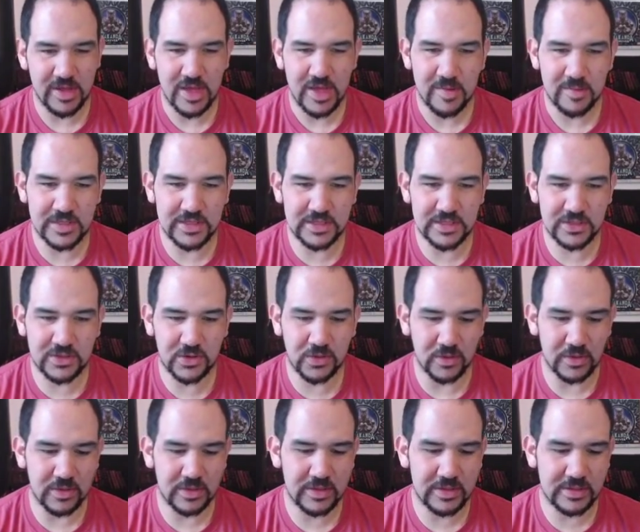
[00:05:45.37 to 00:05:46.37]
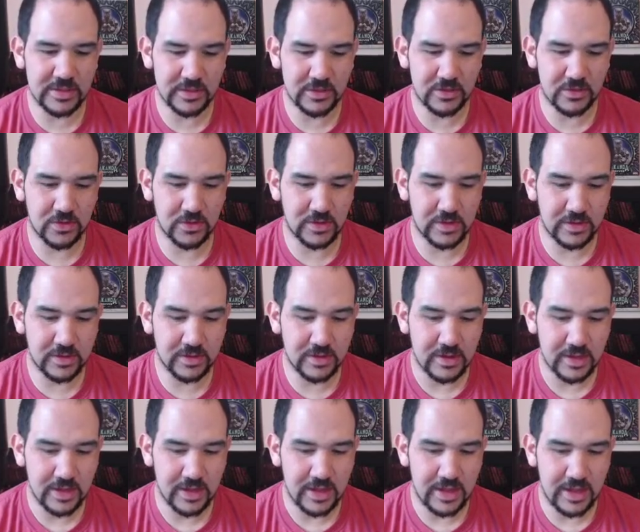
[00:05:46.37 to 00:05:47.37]
But this is cool. This is a cool little
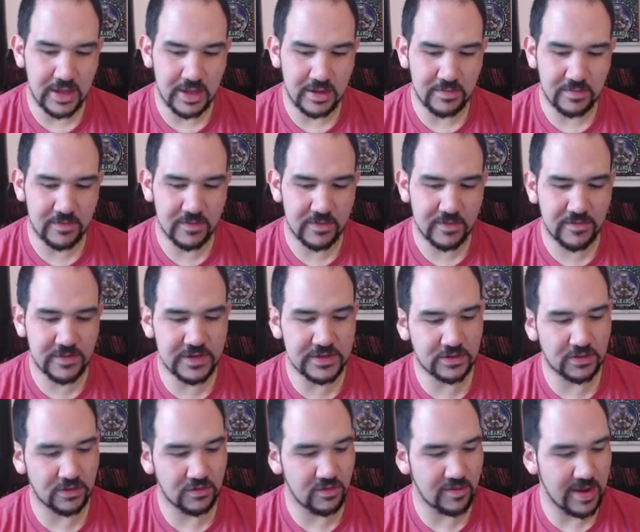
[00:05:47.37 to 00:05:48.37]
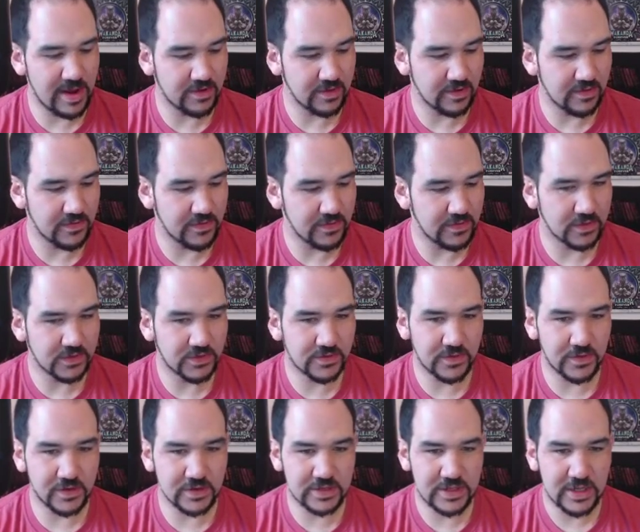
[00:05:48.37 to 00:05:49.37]
physical reminder of who goes
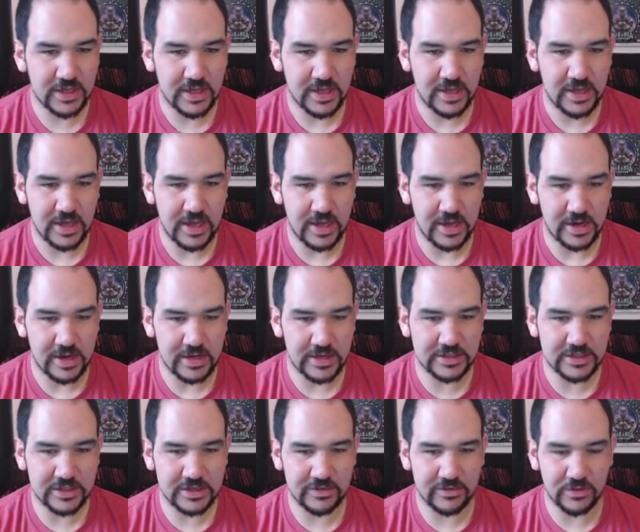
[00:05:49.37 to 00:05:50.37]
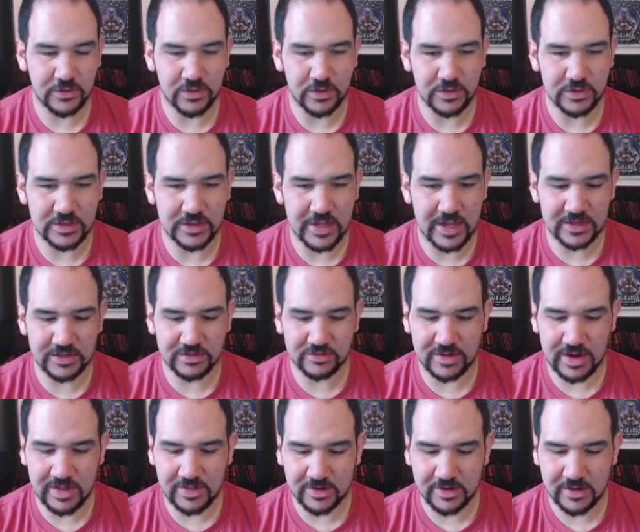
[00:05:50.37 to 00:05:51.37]
first on initiative, or who goes next
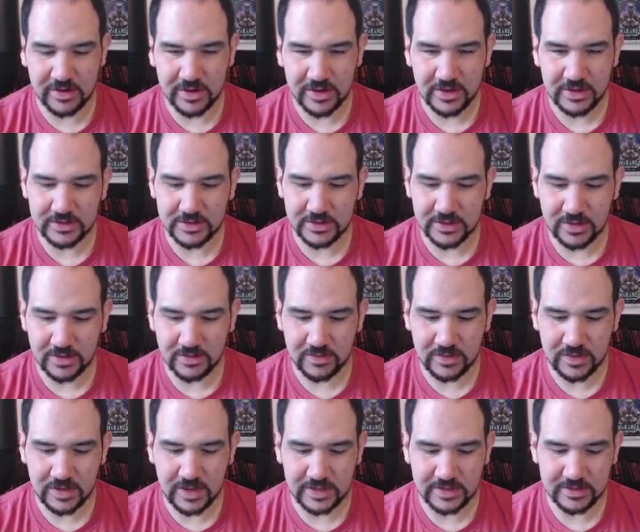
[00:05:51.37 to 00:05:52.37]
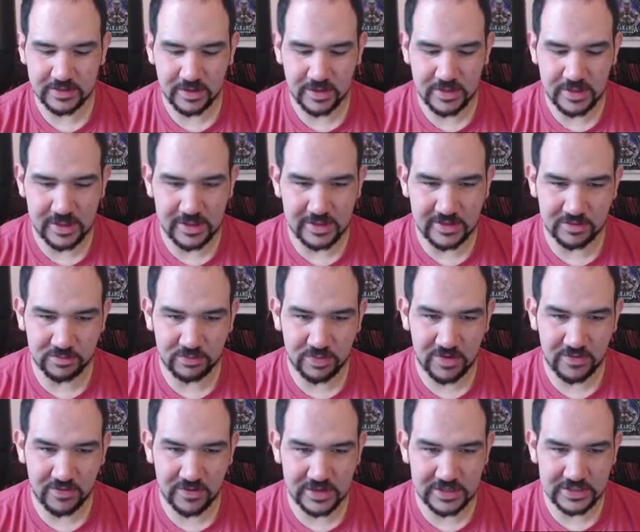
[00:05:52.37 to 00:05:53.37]
rather. So nice little thing. These are
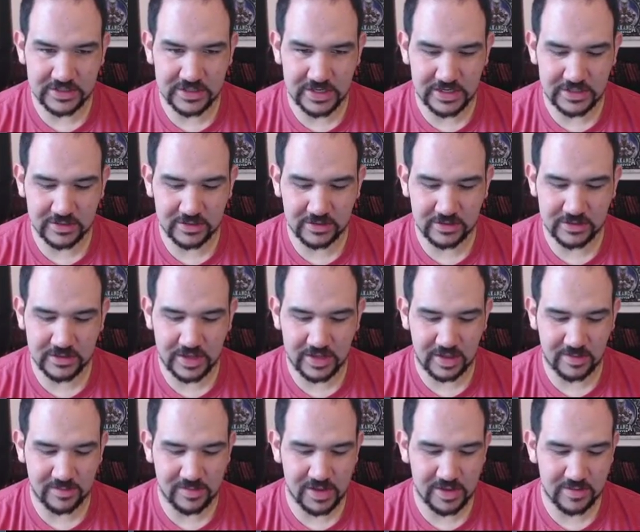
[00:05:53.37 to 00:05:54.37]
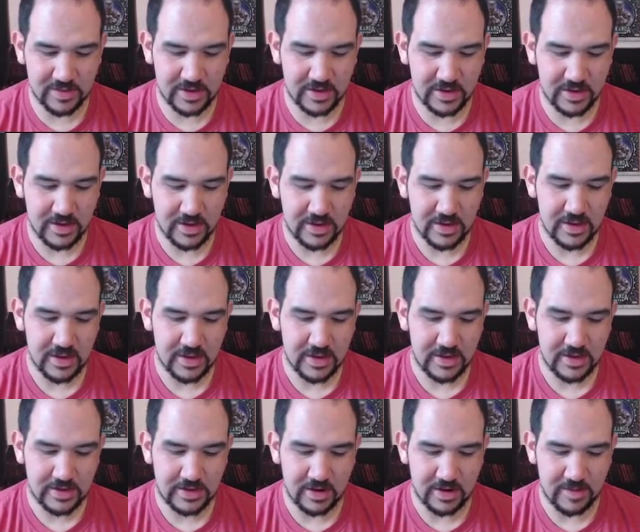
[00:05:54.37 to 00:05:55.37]
perforated sheets. Looks like I'll be able to
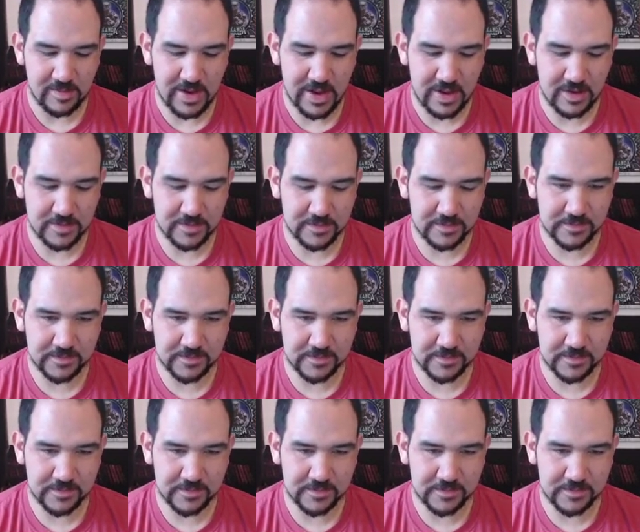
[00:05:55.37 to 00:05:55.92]
tear them out.